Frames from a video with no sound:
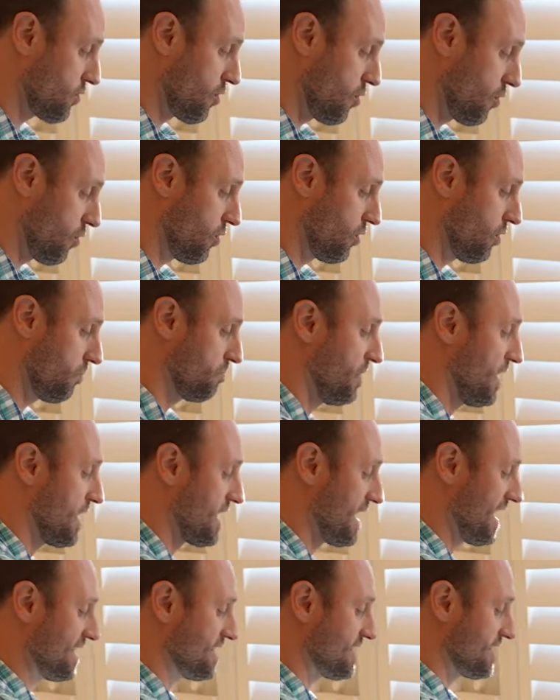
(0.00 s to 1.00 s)
cool,
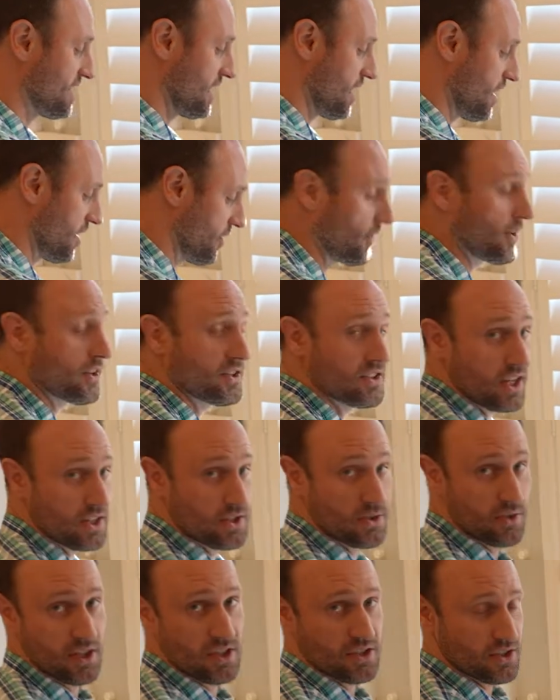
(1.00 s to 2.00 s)
but it's the other
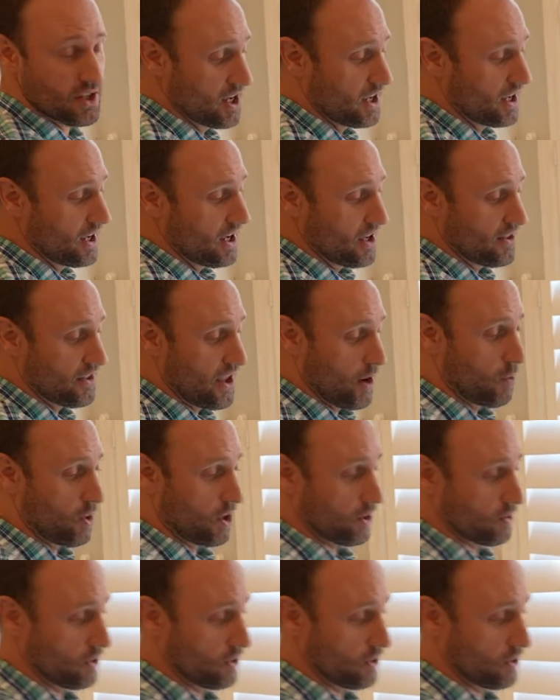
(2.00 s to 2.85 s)
accessories that work